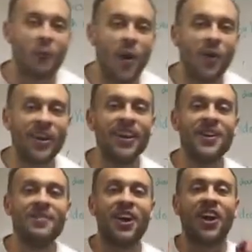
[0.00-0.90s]

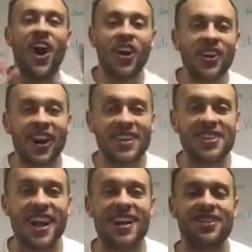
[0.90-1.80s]
Welcome,
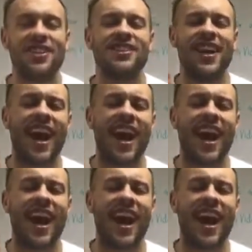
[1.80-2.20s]
congratulations,